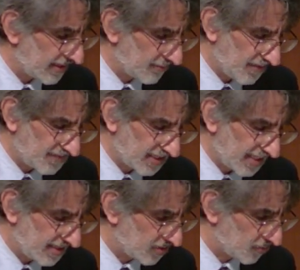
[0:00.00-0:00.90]

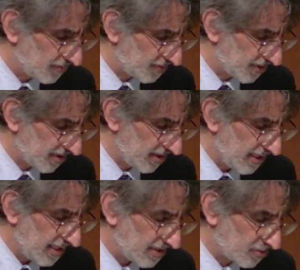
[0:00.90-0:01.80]
gravesite inscription
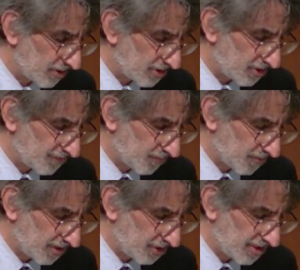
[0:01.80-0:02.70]
instructions for
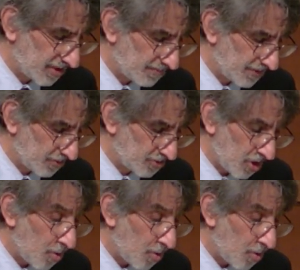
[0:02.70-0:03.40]
which he had composed